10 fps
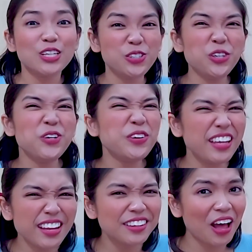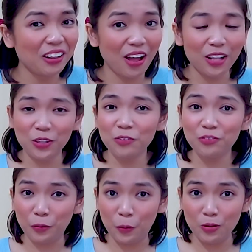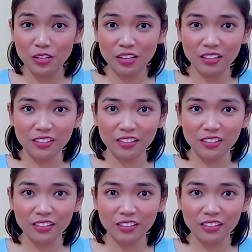Do you eat a lot of food?